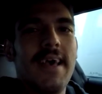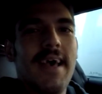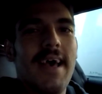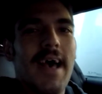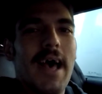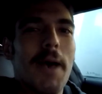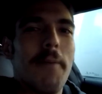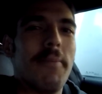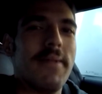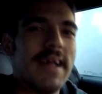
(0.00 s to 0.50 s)

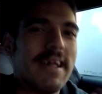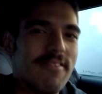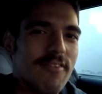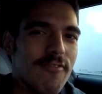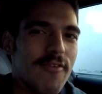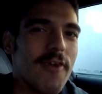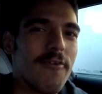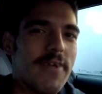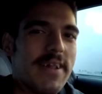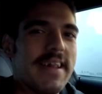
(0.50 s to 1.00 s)
Uh, but that's a
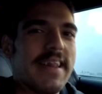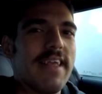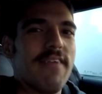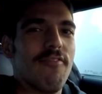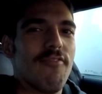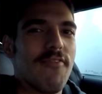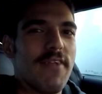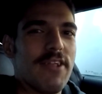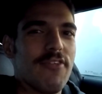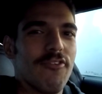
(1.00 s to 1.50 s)
very neat
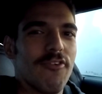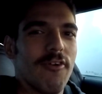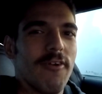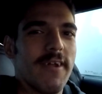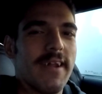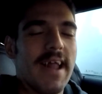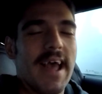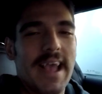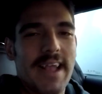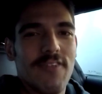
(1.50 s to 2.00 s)
feature.
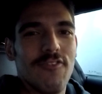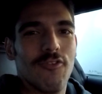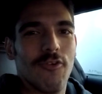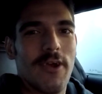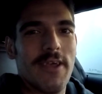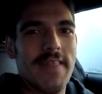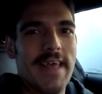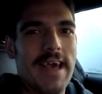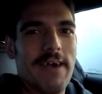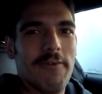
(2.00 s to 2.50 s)
And I
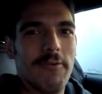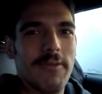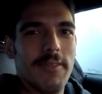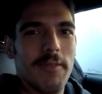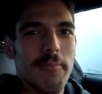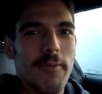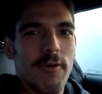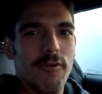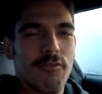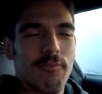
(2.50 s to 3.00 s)
enjoy that one the
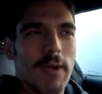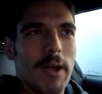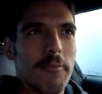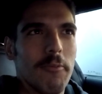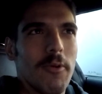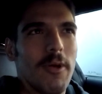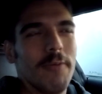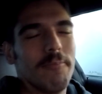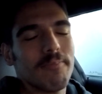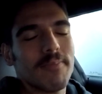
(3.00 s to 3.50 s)
most, probably.
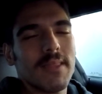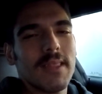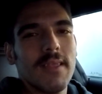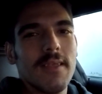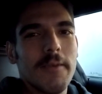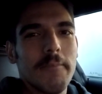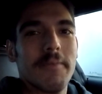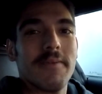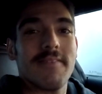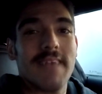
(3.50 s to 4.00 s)
Well,
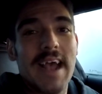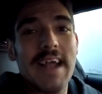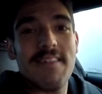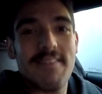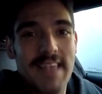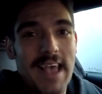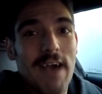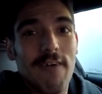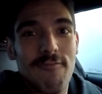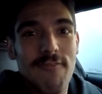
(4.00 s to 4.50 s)
besides
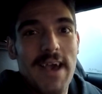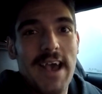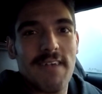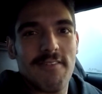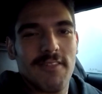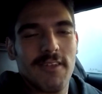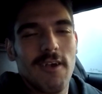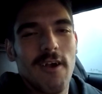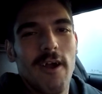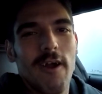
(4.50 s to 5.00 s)
how fast
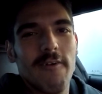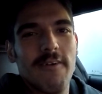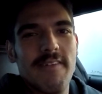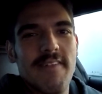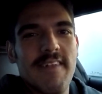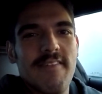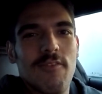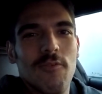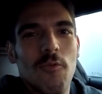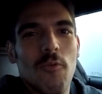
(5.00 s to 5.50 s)
the car is,
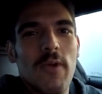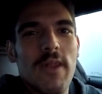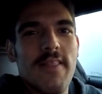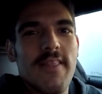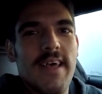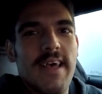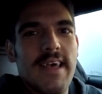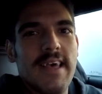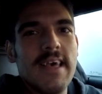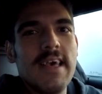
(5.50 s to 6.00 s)
it's one of
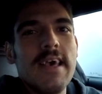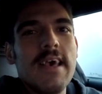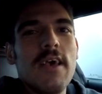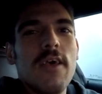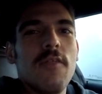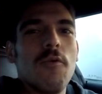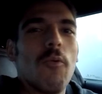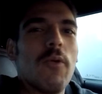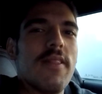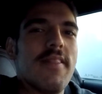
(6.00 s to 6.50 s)
the
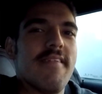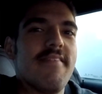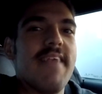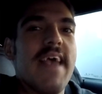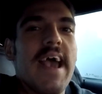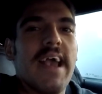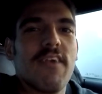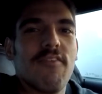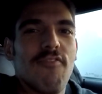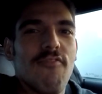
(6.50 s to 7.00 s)
one of the
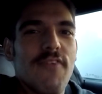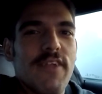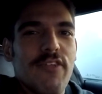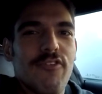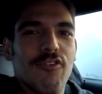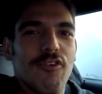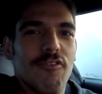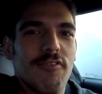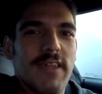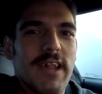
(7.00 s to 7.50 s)
tech
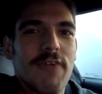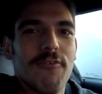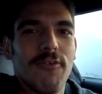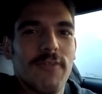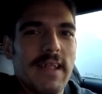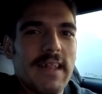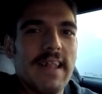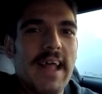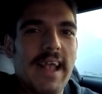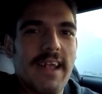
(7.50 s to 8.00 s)
features that I
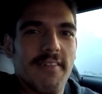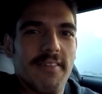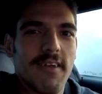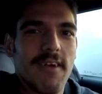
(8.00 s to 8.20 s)
really like of the